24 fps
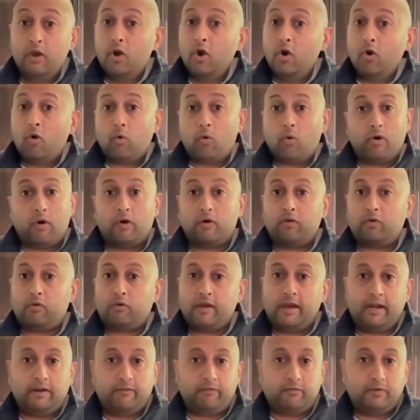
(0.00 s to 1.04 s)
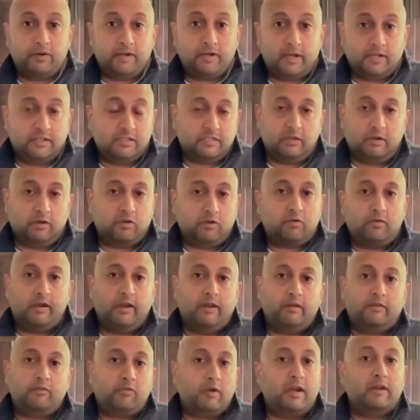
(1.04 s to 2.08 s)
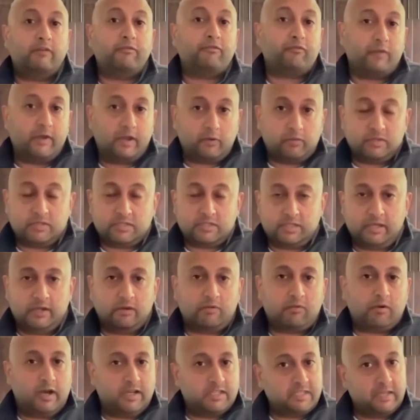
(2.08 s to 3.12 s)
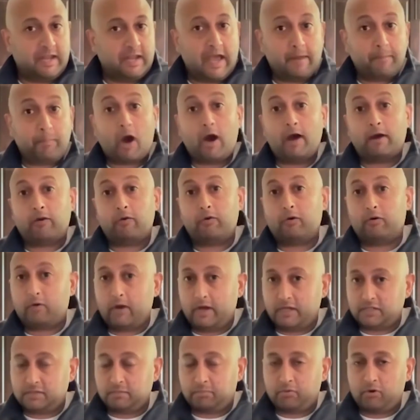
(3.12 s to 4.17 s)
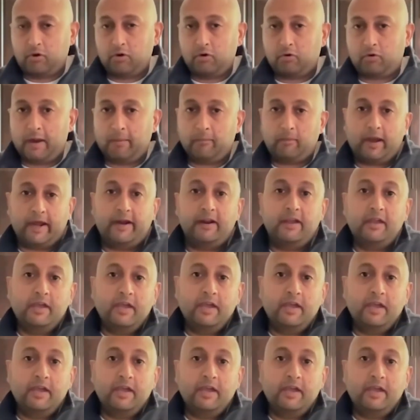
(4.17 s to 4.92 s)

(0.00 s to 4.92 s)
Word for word: or creative redundancy or create creative frequency across an ad pod or across a program, right?